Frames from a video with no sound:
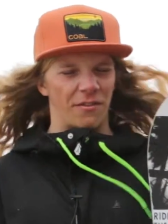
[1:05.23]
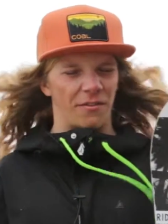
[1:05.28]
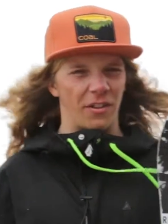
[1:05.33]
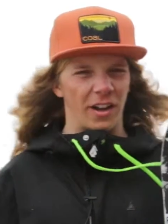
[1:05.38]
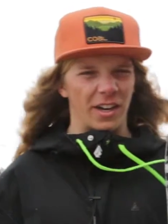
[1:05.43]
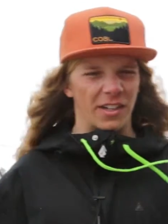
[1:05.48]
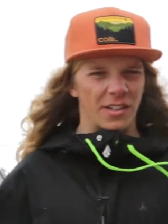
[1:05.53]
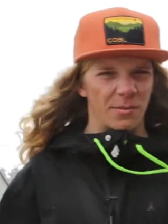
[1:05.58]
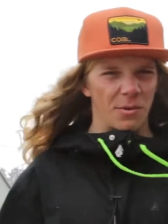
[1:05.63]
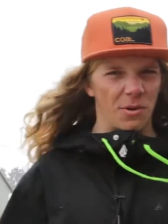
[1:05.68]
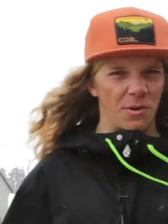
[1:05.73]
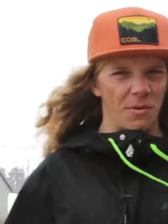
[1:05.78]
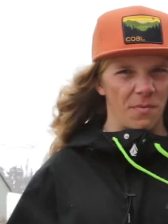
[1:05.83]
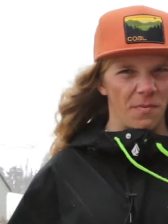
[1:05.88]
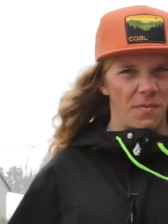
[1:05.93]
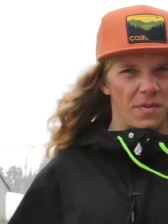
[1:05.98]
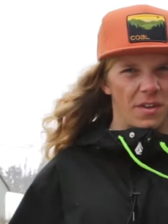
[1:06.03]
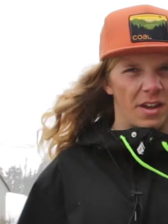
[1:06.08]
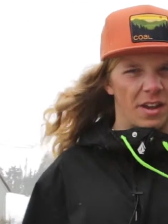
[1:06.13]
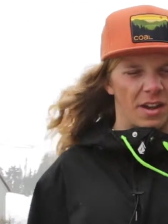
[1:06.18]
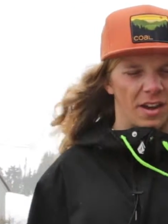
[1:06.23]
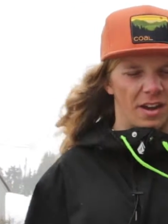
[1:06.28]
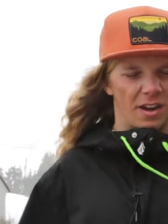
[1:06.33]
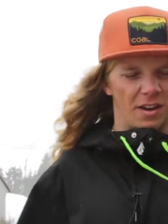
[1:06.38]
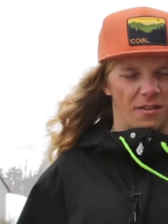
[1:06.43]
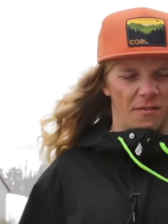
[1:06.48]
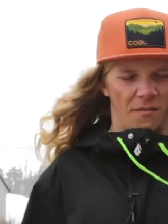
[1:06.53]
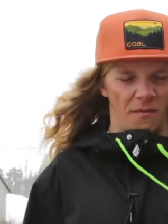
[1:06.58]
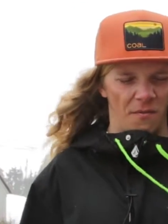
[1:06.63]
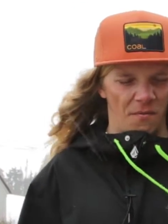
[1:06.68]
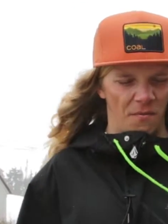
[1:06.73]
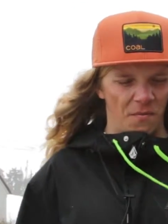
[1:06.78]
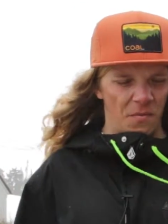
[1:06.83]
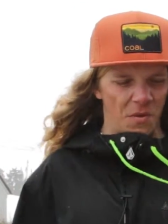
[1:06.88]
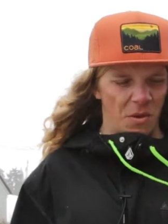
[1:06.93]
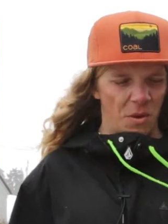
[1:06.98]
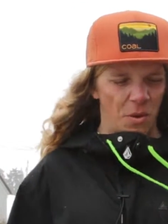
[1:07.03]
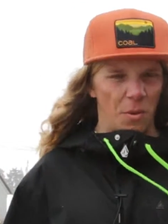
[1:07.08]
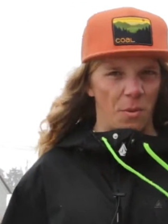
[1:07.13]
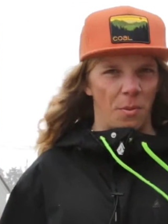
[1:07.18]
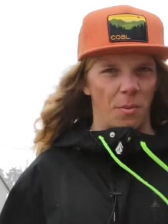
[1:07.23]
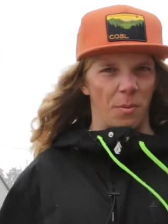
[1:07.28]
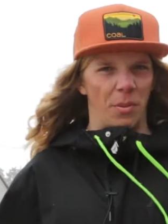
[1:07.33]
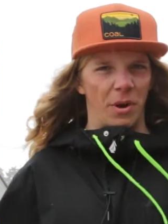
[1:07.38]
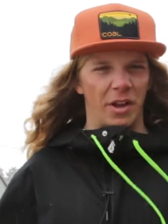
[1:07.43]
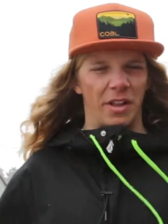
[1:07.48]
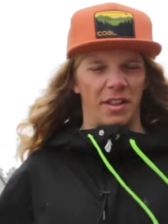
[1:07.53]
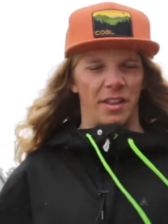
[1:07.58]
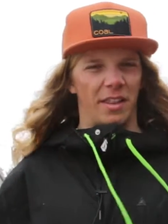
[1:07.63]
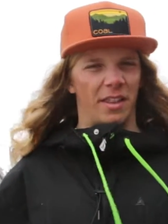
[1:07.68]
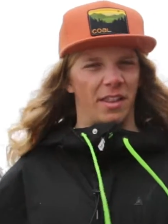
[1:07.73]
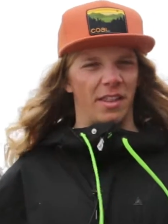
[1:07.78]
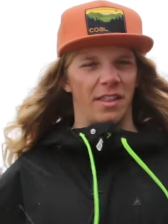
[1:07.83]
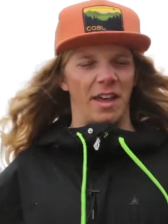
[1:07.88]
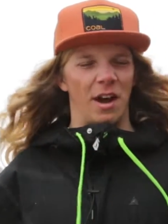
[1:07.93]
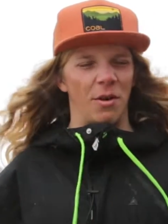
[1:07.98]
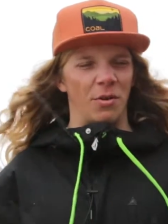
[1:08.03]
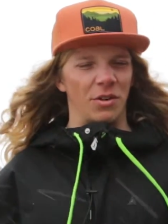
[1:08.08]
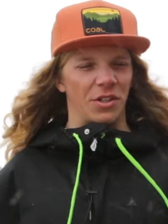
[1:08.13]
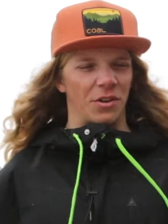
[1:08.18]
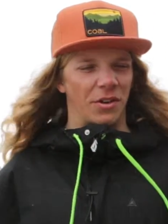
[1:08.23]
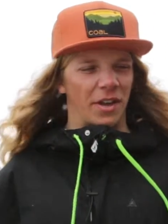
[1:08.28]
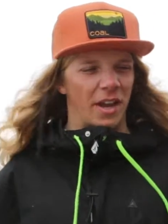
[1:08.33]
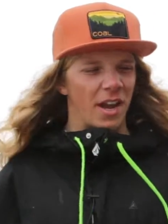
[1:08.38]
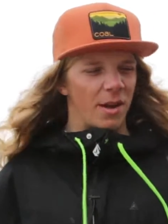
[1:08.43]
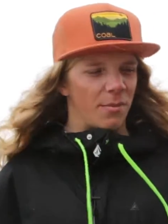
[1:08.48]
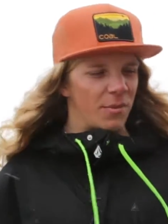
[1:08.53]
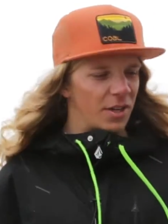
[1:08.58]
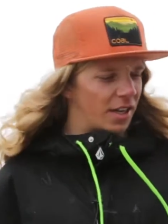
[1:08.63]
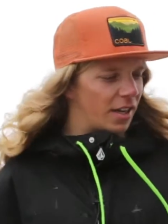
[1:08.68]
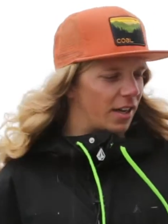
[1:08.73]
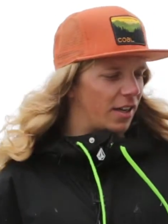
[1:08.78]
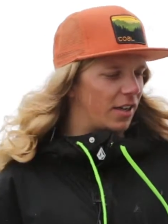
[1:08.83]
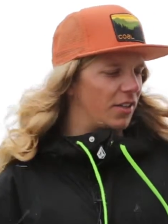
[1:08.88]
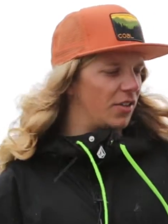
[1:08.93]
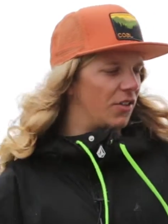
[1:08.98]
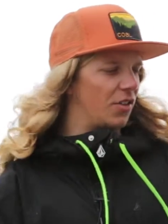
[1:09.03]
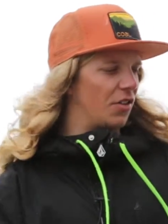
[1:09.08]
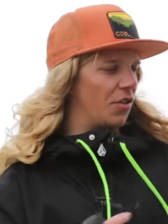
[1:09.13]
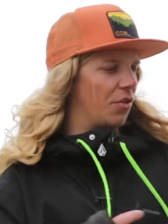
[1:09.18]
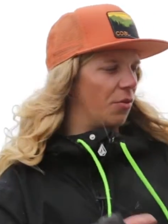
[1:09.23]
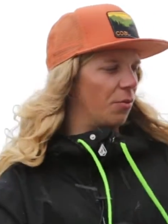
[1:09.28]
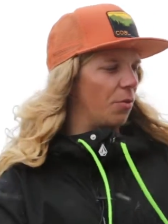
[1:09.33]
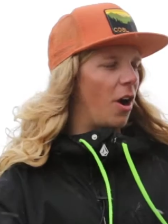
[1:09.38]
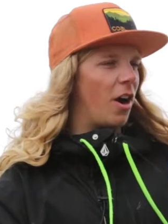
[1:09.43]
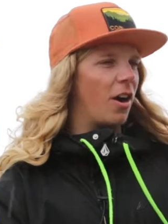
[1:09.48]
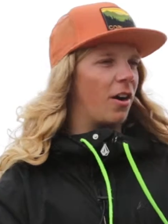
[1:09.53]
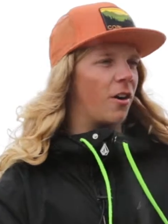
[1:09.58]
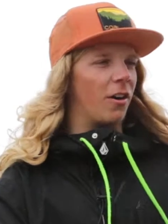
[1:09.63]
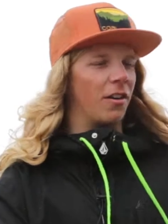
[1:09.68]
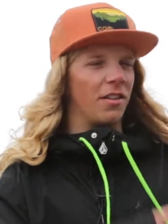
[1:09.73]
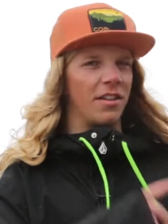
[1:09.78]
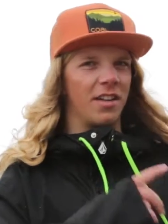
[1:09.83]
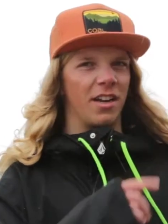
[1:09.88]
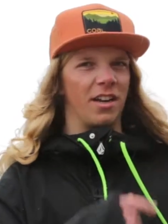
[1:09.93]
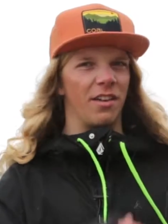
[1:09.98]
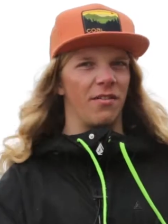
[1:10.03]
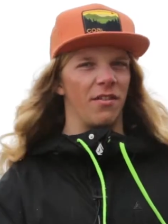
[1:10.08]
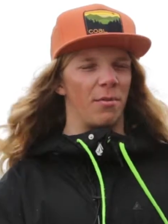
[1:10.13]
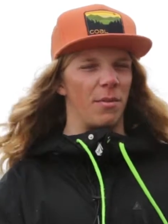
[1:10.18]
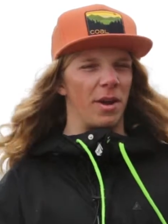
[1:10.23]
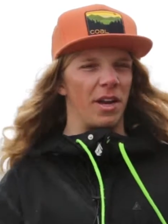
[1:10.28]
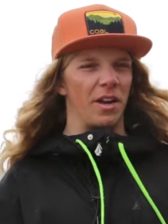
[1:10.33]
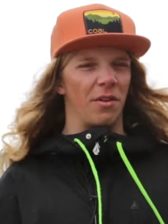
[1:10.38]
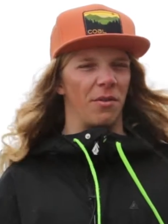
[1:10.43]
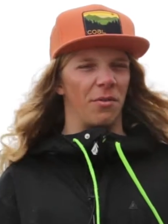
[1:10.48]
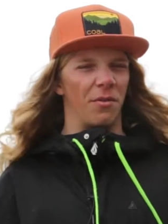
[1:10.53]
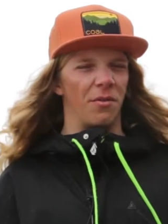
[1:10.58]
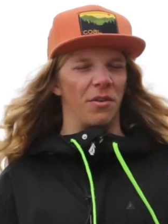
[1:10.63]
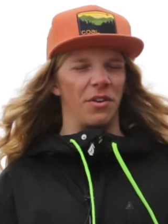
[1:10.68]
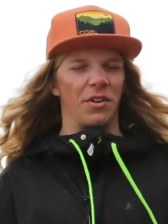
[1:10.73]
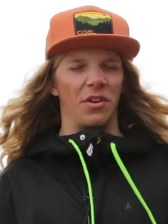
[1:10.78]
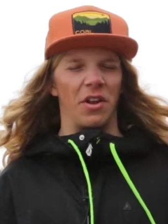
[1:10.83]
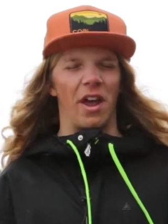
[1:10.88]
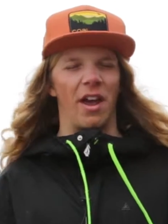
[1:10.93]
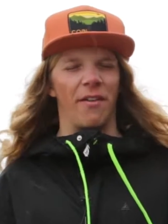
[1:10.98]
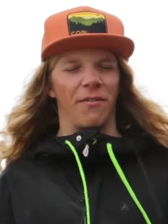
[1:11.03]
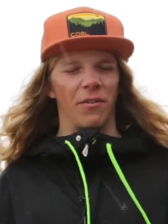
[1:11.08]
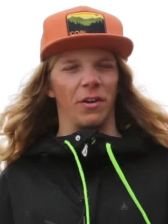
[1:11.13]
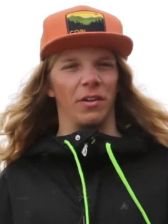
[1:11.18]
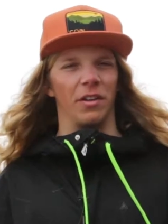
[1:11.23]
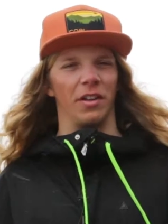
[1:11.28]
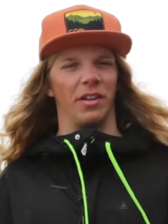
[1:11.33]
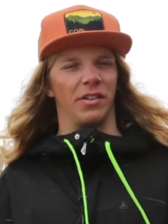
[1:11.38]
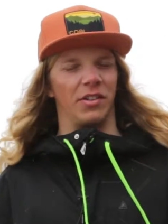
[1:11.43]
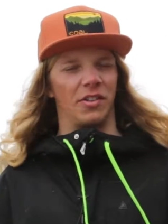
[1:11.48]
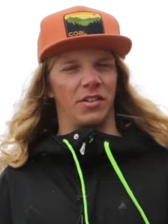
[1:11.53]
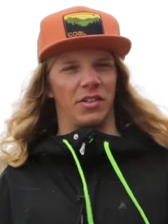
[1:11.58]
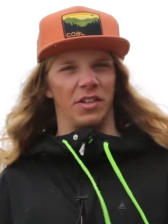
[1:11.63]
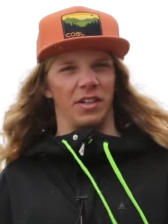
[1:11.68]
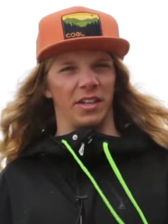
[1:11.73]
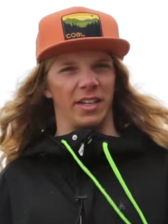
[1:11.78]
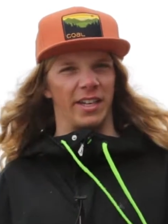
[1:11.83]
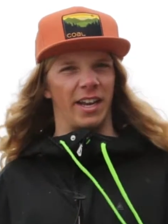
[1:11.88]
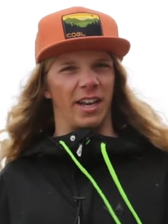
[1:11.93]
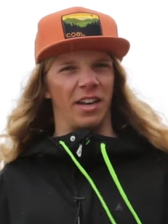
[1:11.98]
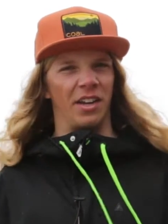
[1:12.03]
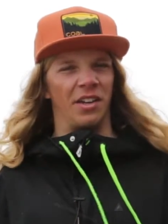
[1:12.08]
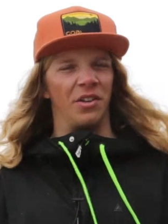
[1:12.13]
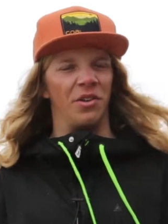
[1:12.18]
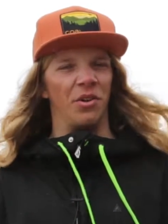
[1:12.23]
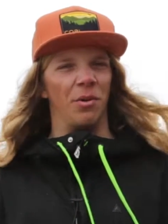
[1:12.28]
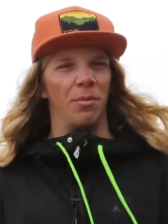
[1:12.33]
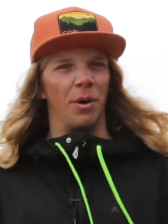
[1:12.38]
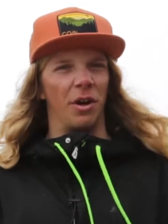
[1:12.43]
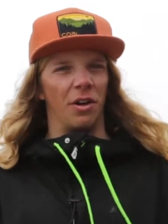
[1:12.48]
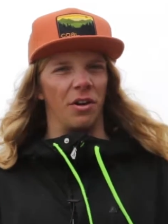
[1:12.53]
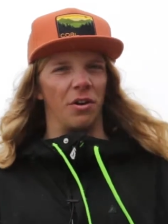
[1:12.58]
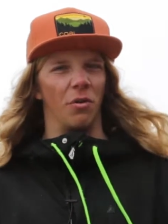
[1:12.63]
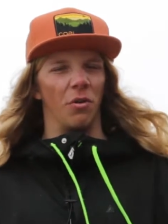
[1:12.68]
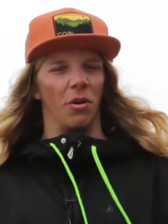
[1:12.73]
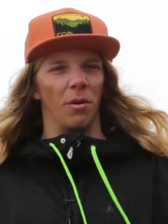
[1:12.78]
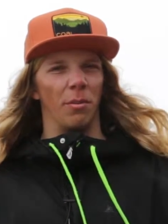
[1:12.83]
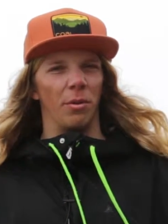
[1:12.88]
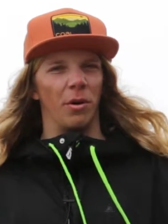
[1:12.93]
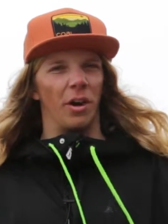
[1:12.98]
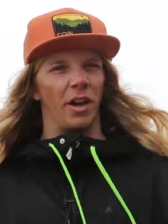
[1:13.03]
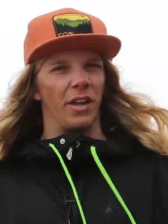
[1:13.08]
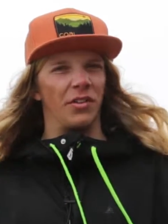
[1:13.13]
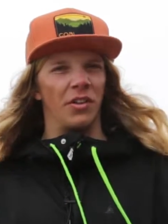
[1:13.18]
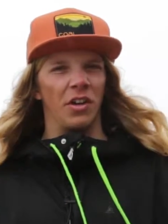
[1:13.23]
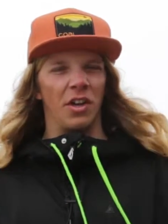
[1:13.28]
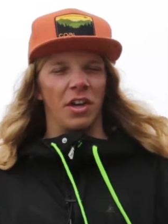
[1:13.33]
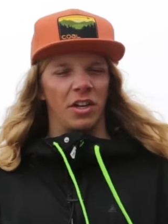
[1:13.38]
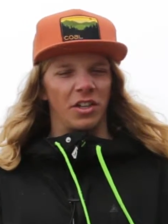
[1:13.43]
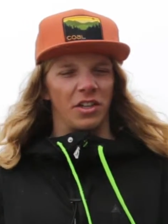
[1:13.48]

flexible, but that was okay because the rocker on the end of it made it effortless to get into a butter or a press.